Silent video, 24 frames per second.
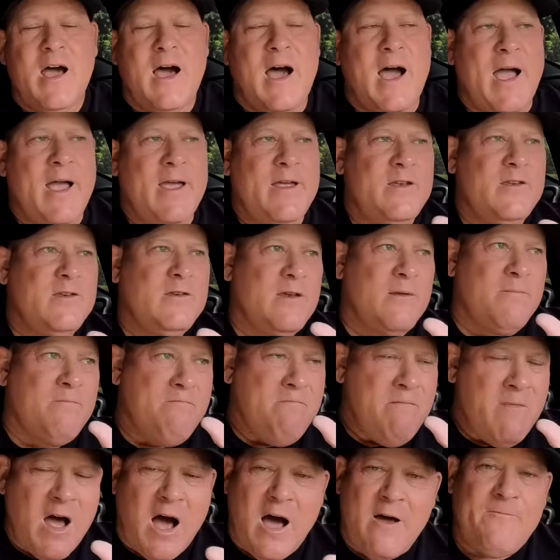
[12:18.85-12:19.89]
I
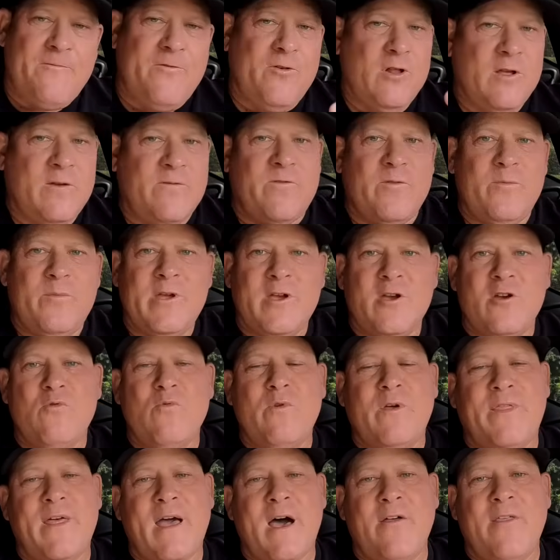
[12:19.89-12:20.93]
am not fully familiar
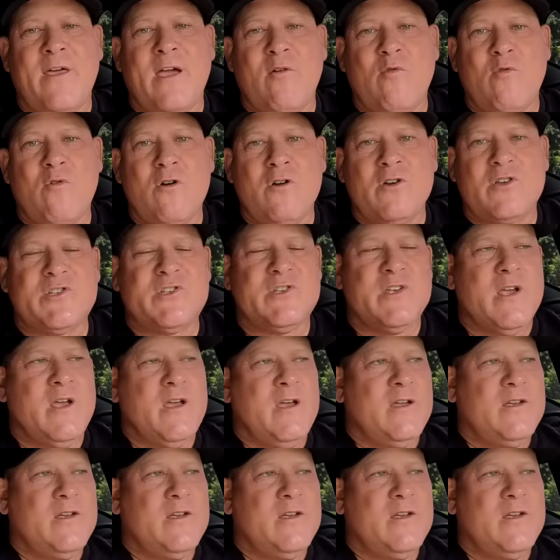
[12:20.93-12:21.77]
with how that works,